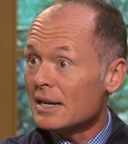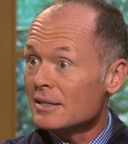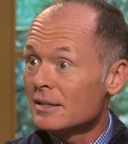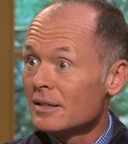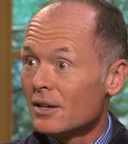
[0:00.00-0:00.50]

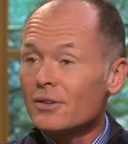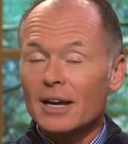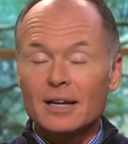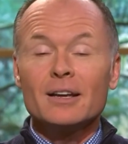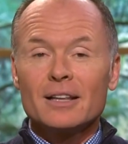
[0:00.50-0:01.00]
Yes.
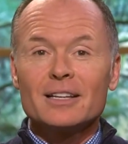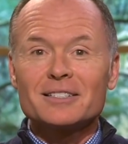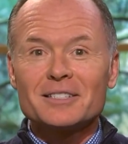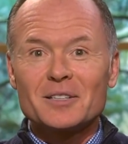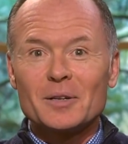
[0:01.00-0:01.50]
Okay. Let's
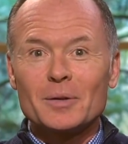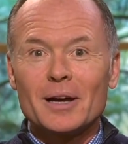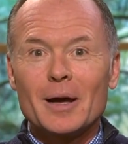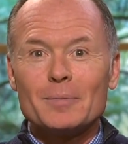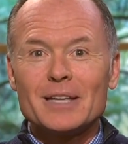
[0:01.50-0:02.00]
listen to
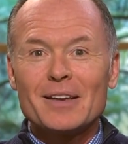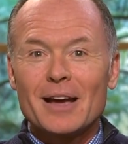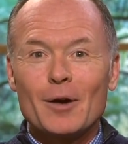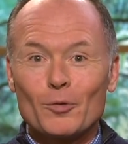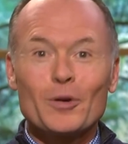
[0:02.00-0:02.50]
uh, De
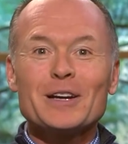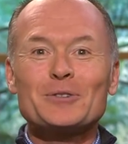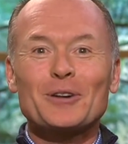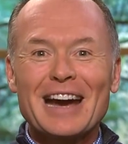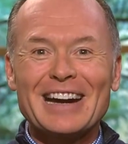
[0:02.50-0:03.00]
uh, Roy
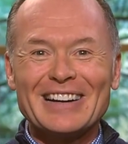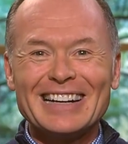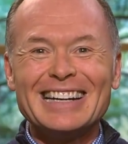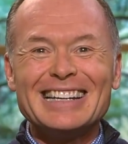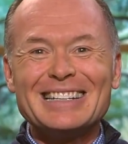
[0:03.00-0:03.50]
Treiyer
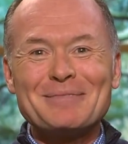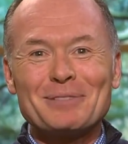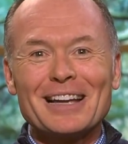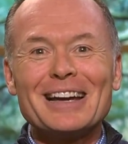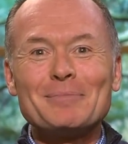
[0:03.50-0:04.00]

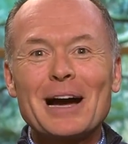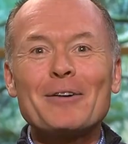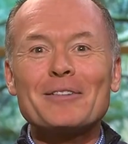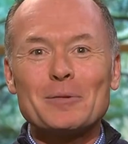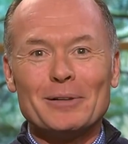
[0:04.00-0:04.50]
play
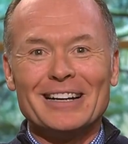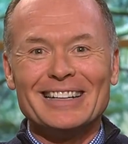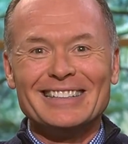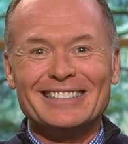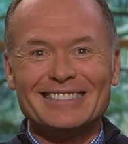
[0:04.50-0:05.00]
Power in the Blood.